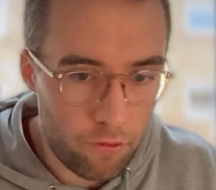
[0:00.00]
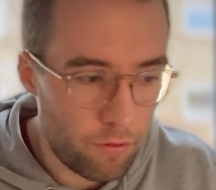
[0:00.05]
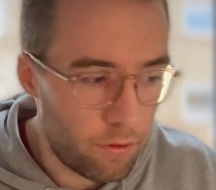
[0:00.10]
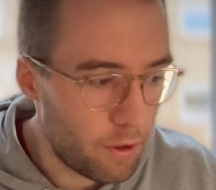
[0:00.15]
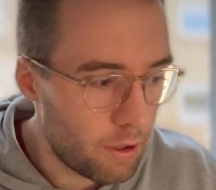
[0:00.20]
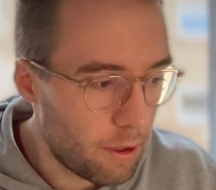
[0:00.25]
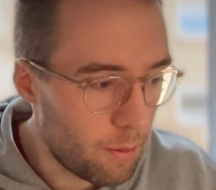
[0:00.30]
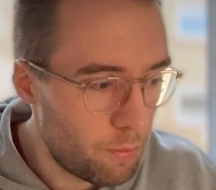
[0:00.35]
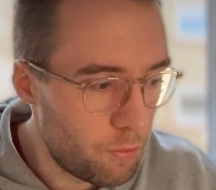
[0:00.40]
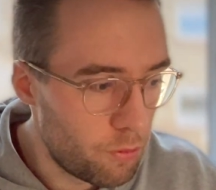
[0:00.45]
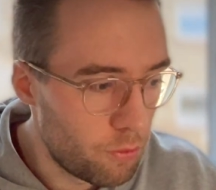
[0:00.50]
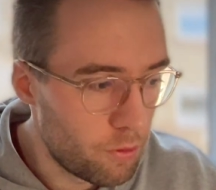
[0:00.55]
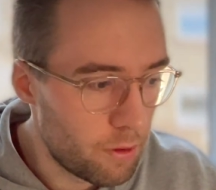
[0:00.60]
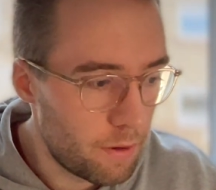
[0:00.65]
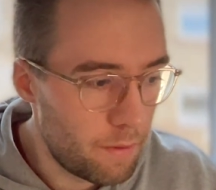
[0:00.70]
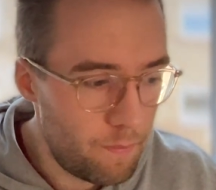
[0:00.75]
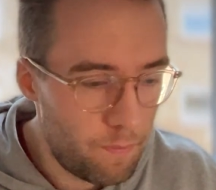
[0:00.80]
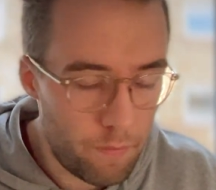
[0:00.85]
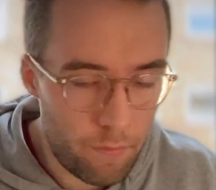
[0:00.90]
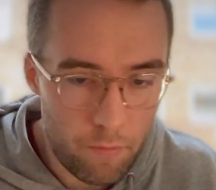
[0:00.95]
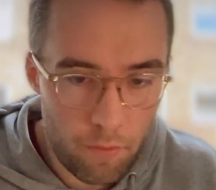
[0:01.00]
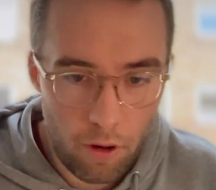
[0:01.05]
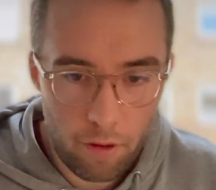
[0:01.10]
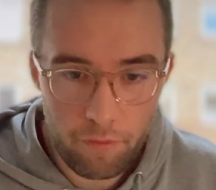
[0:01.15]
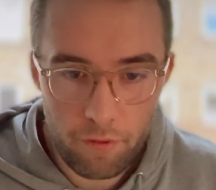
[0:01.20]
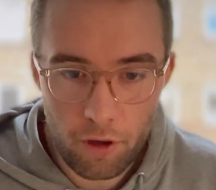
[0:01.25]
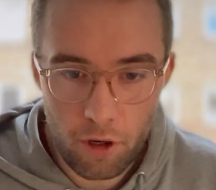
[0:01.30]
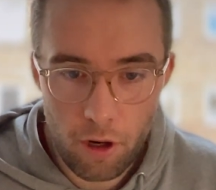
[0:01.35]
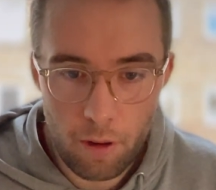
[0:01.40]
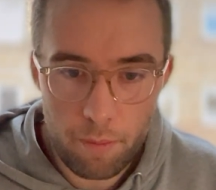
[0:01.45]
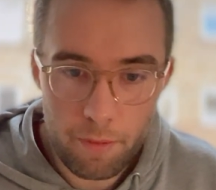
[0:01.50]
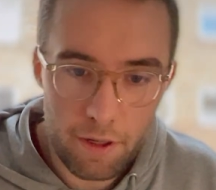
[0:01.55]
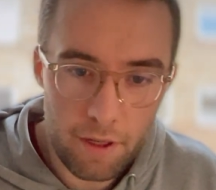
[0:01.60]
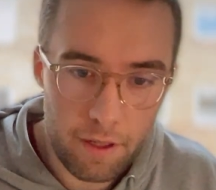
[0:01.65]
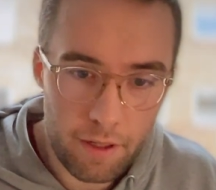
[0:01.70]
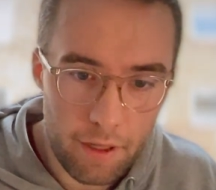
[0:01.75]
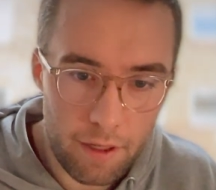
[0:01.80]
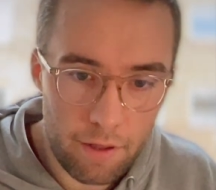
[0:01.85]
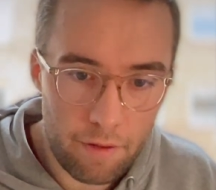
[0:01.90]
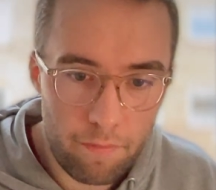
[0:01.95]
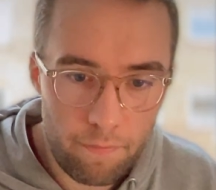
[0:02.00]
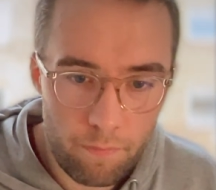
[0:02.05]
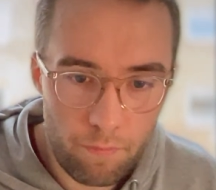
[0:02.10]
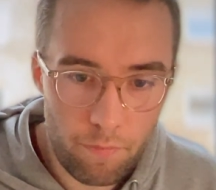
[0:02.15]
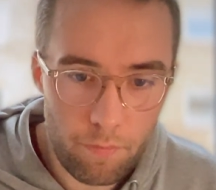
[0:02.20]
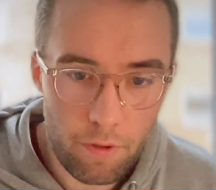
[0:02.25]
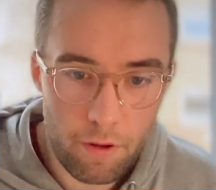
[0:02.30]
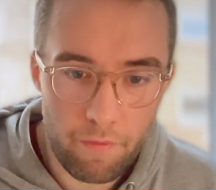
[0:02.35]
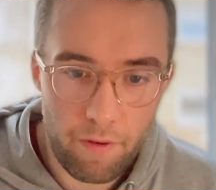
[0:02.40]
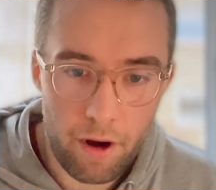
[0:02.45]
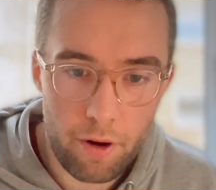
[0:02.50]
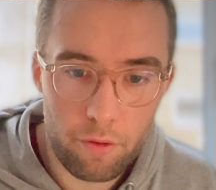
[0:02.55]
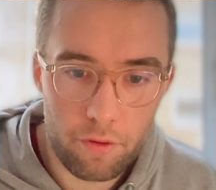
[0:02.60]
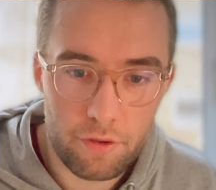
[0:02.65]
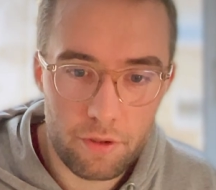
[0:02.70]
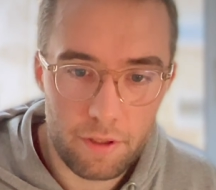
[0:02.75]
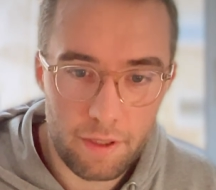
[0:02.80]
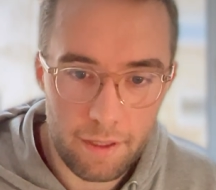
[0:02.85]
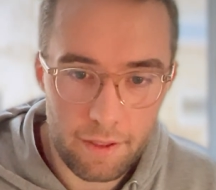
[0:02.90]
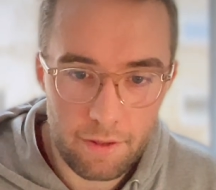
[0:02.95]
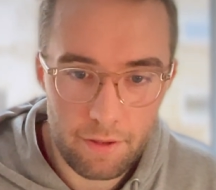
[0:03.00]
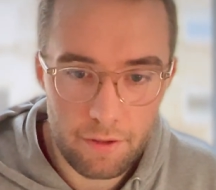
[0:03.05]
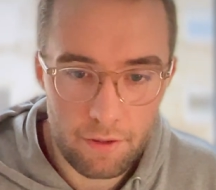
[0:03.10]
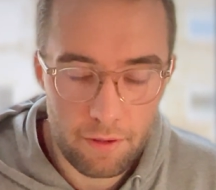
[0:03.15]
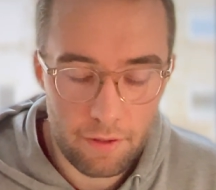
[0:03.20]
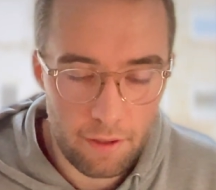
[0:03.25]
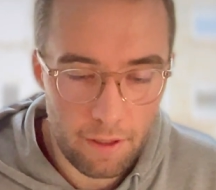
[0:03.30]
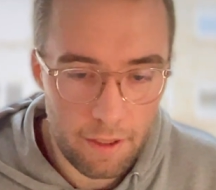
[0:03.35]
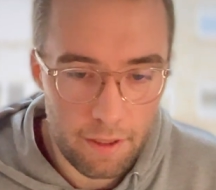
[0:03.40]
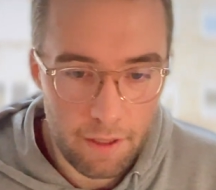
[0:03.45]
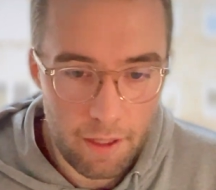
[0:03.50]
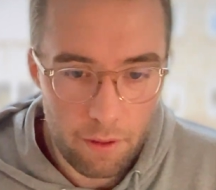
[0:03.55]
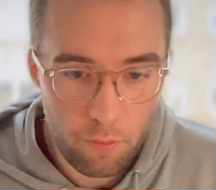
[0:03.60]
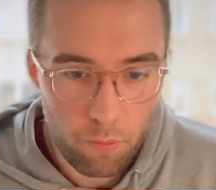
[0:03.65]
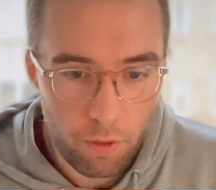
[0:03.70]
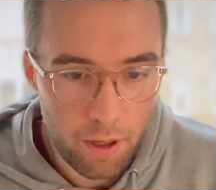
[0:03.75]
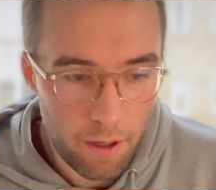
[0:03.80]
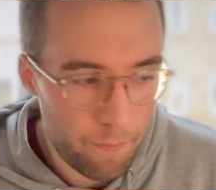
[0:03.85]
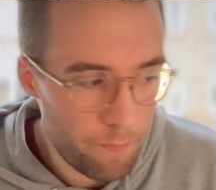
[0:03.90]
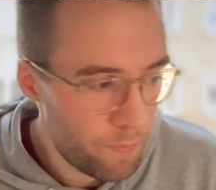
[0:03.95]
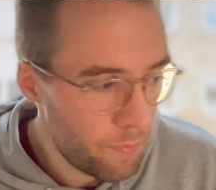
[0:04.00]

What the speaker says: computer of the company, and then the virus gets in that way.